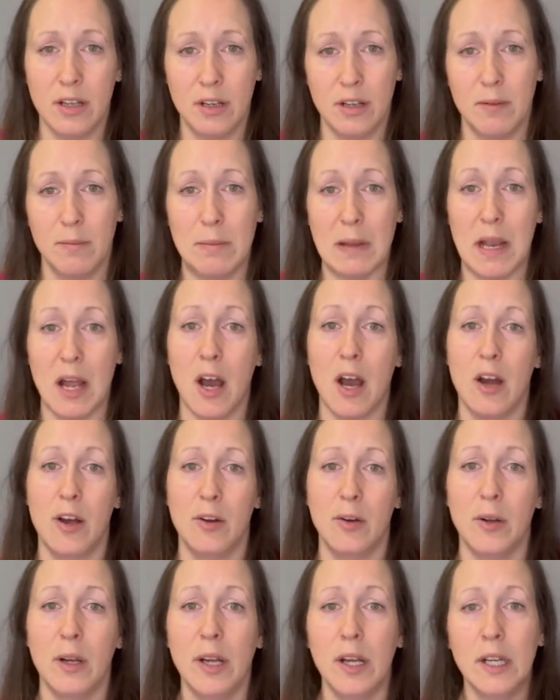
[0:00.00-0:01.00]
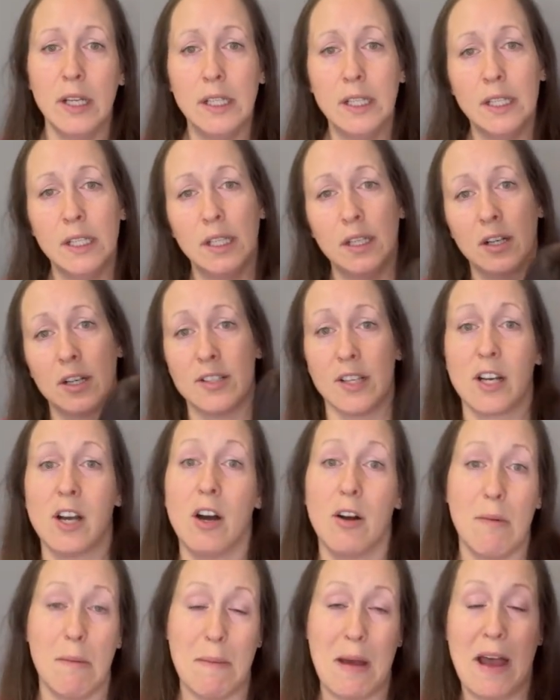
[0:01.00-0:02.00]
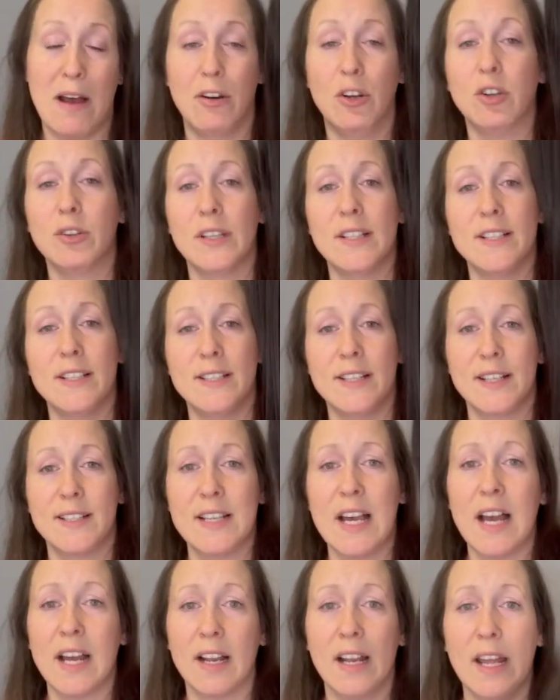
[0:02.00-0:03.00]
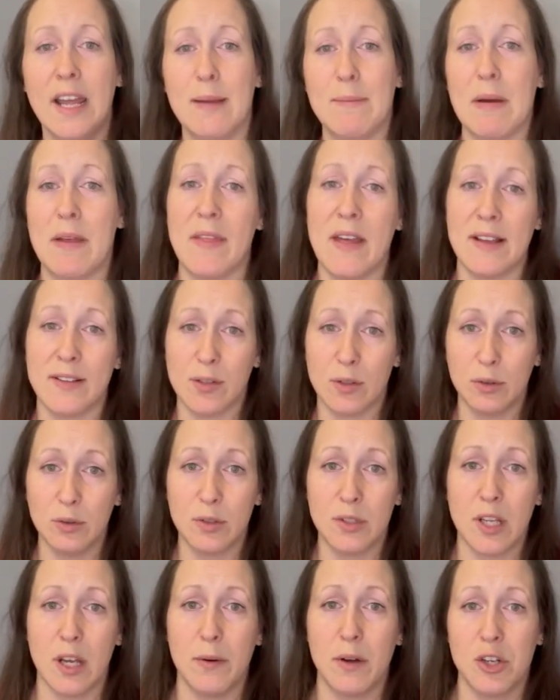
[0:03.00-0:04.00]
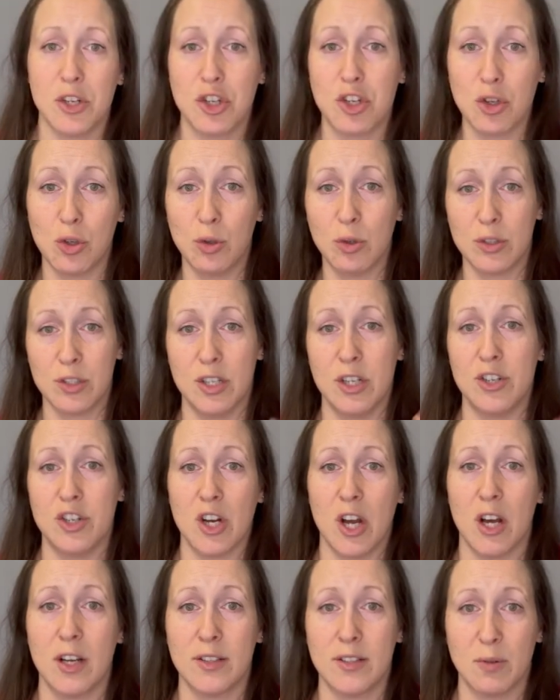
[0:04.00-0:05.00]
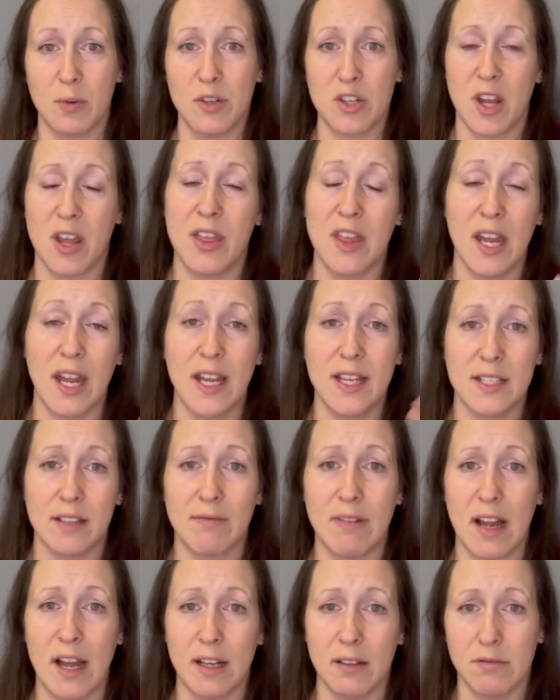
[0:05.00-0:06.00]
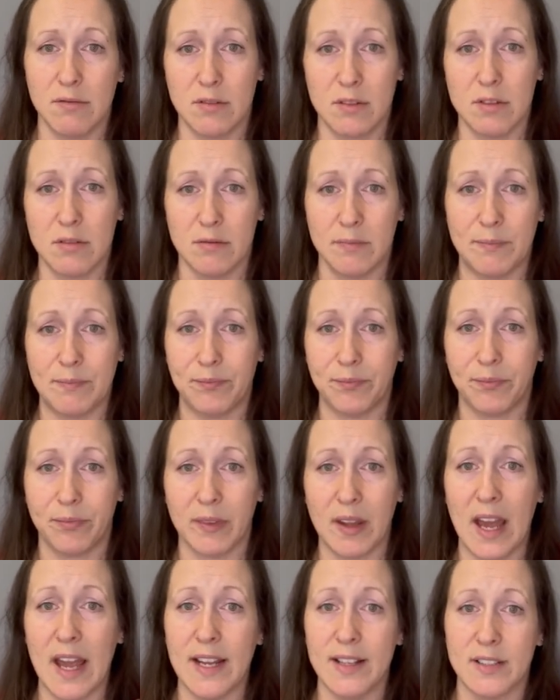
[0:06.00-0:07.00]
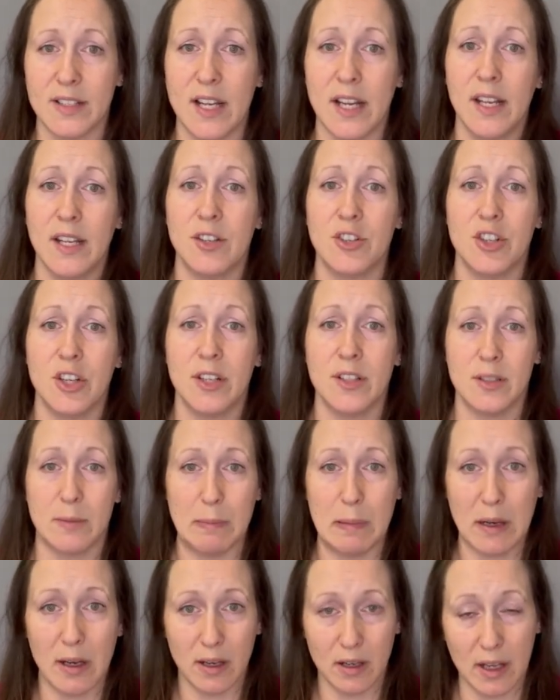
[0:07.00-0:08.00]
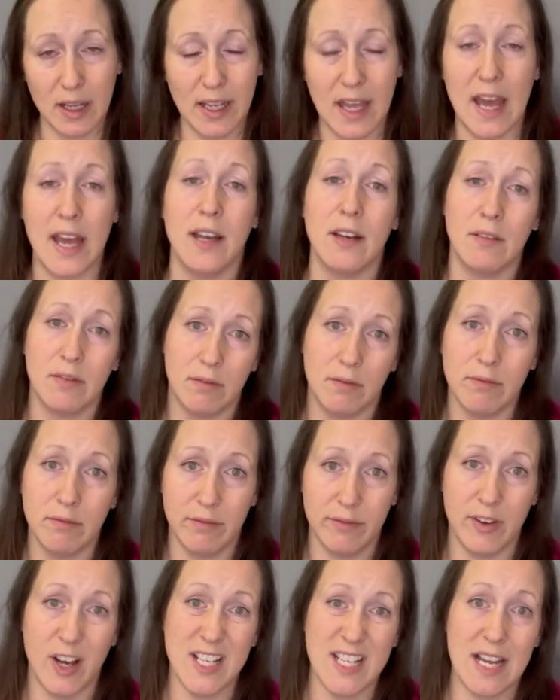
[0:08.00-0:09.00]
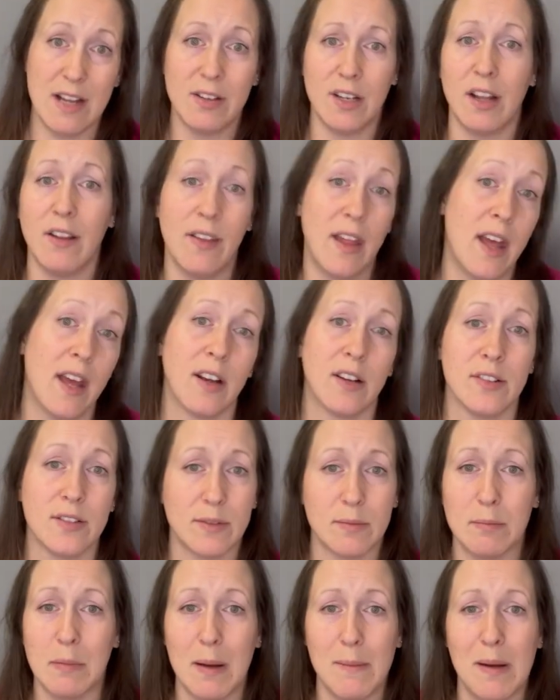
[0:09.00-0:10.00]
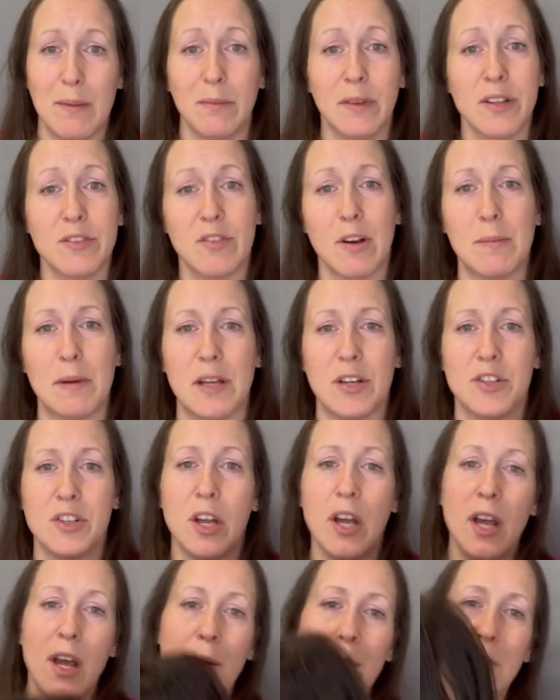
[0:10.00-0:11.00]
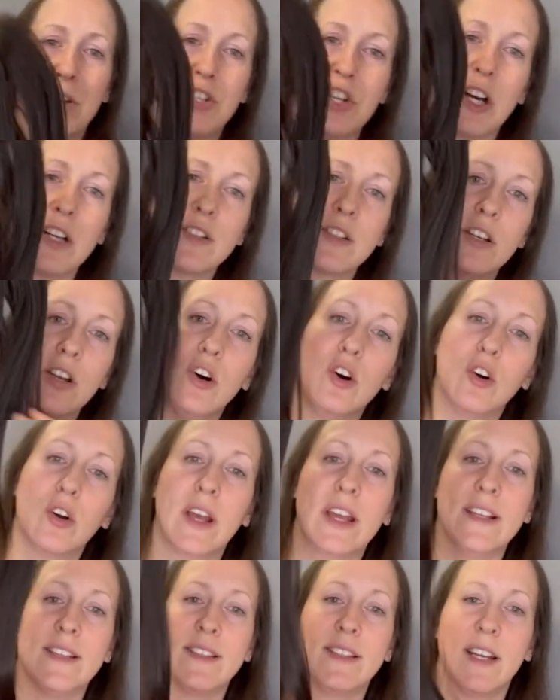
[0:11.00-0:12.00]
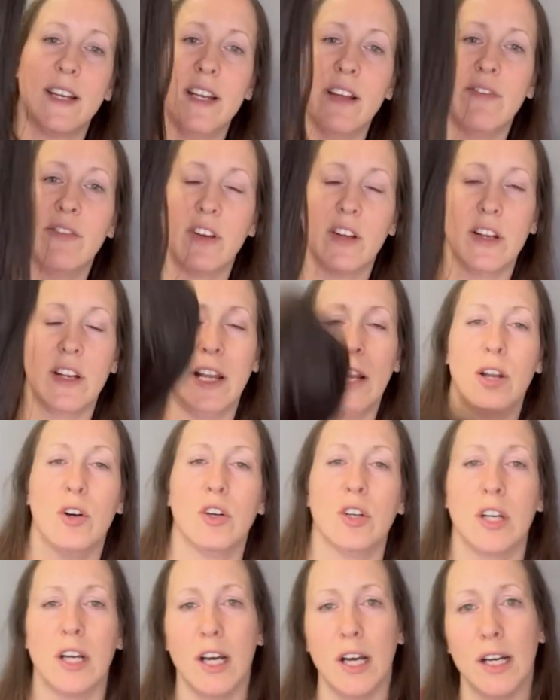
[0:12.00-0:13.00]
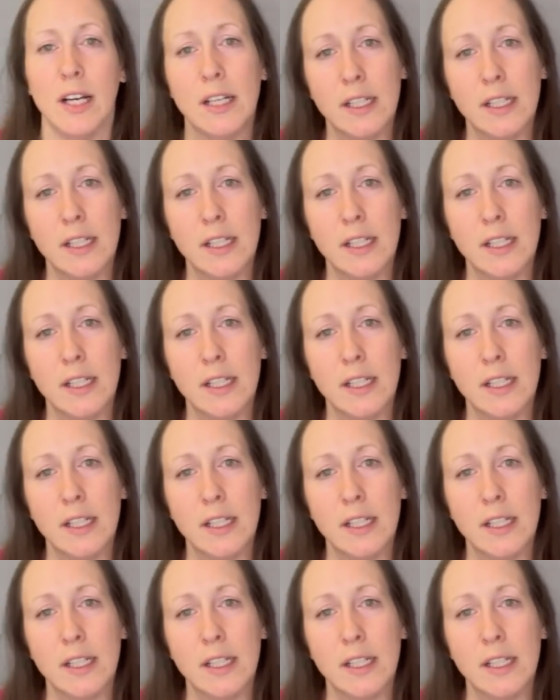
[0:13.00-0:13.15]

below because I can't remember how long this is exactly, but there's also a shorter Just, which I think is around 8 to 10 inches, but again, find out down there because my memory's rubbish. But Just long is significantly longer.